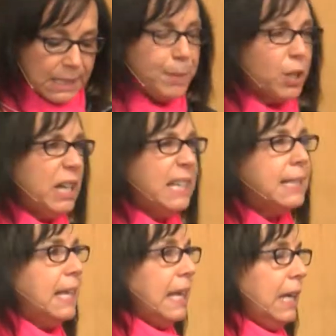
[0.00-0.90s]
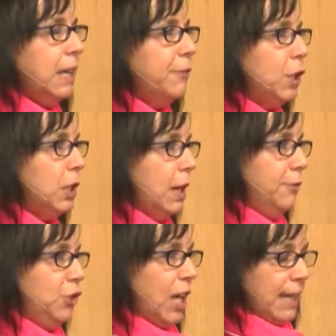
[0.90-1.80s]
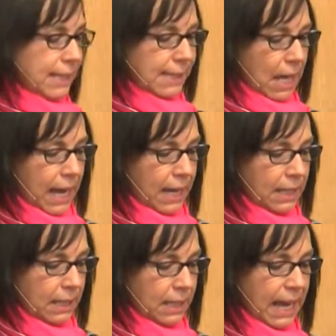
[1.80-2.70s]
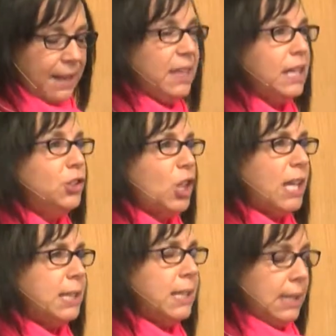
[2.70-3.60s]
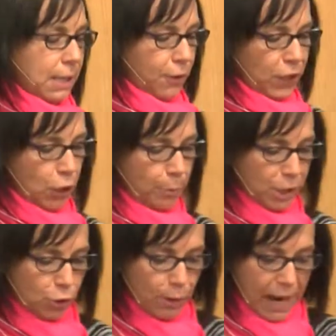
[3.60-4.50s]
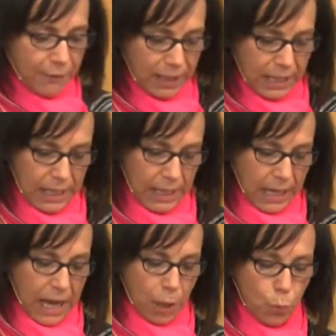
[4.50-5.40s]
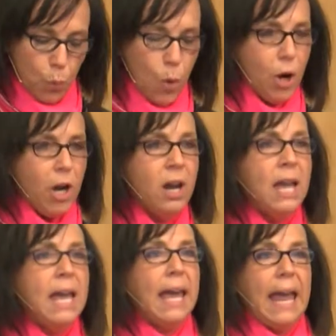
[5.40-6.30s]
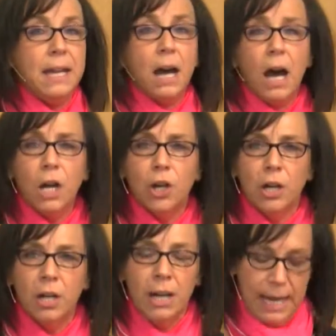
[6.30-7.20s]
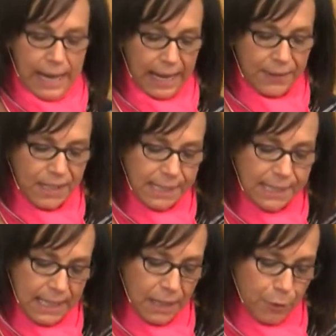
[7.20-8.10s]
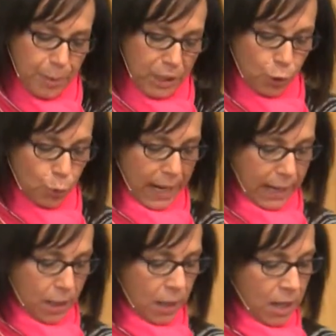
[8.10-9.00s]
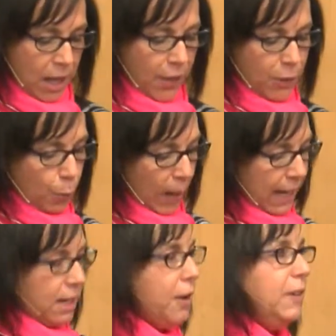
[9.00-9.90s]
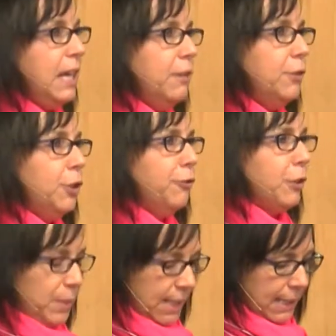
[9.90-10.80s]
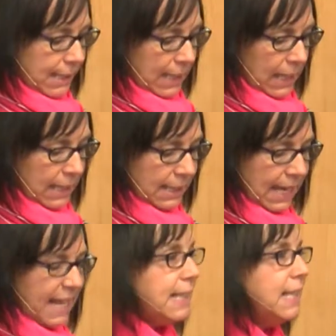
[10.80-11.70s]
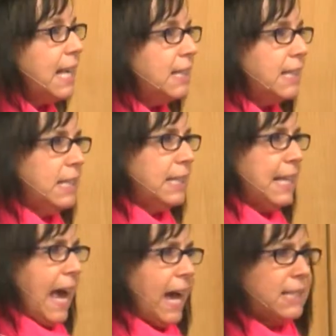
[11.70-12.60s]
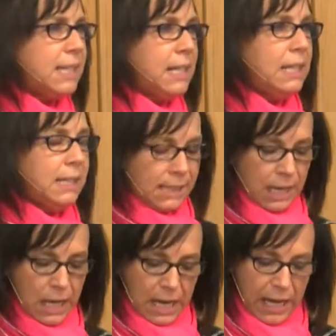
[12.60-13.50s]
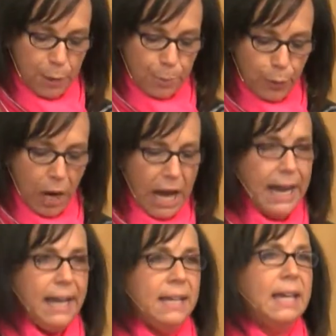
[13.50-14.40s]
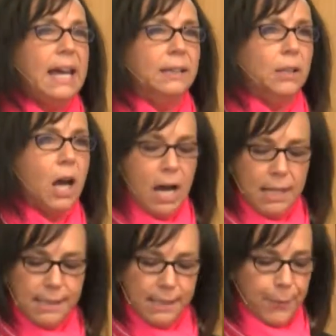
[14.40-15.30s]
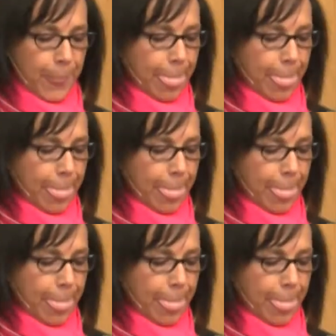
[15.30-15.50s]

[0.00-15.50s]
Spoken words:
experienced the evil of genocide and the injustice of human trafficking and war and hunger and the sting of betrayal, the weight of evil from disease and senseless accidents and pride and loss